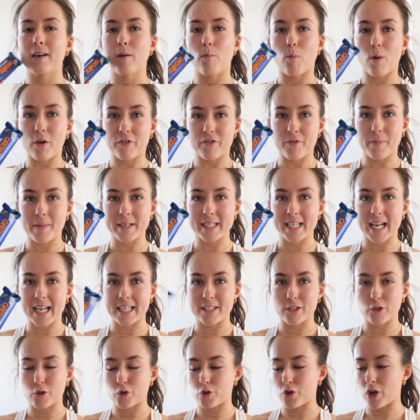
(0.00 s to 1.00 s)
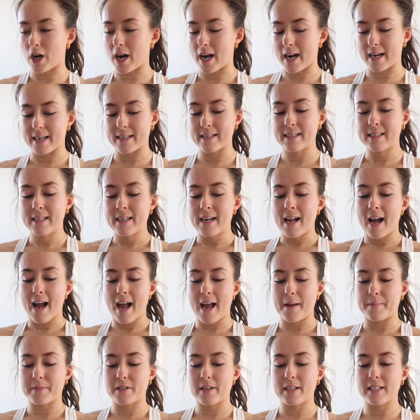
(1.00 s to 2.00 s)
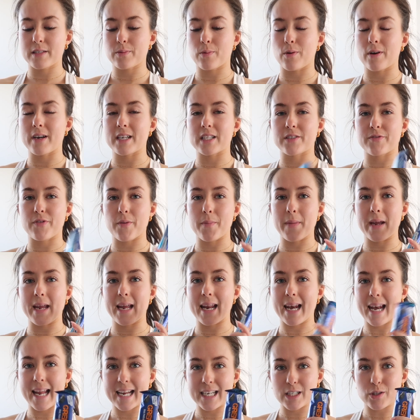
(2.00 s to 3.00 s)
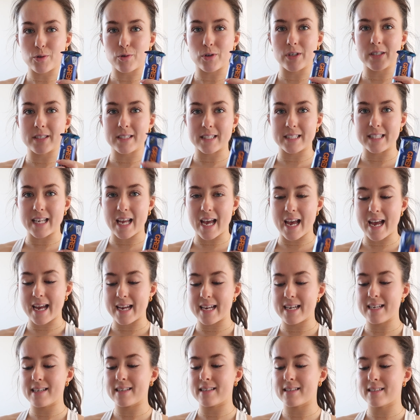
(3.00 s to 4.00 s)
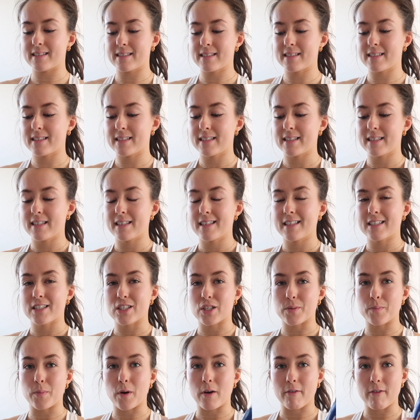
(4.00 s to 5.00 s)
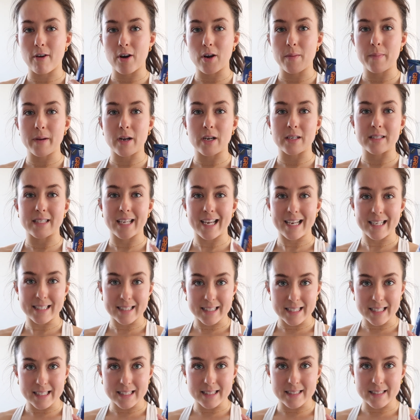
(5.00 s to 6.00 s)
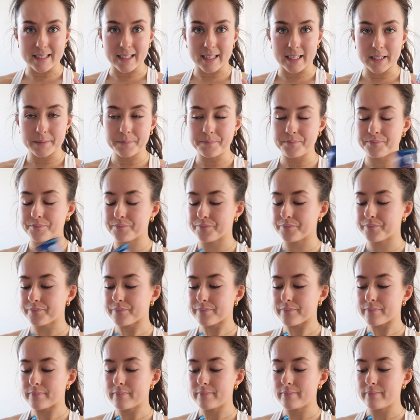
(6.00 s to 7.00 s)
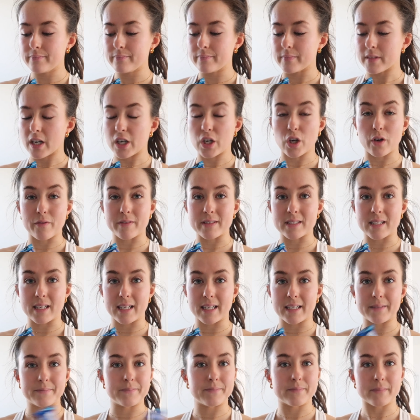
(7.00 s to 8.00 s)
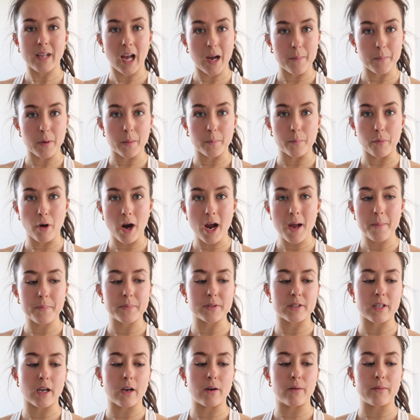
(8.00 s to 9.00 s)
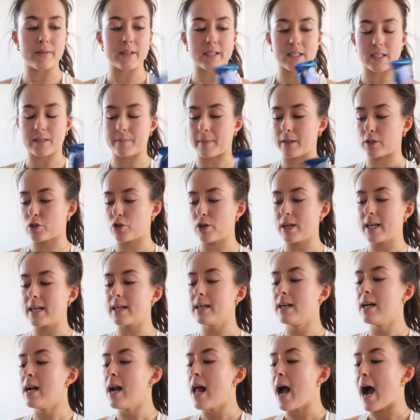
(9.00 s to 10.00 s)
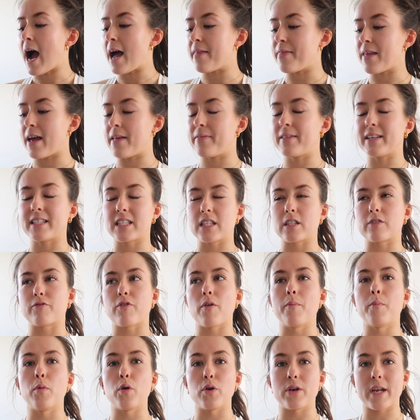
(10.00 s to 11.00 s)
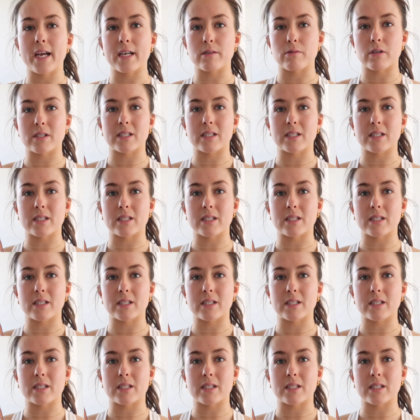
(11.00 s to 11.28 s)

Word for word: One for my dad to try. Um, so this one is for me later on today, tomorrow, because it is Easter and obviously I'm on prep so this is my treat and then this is for Monday as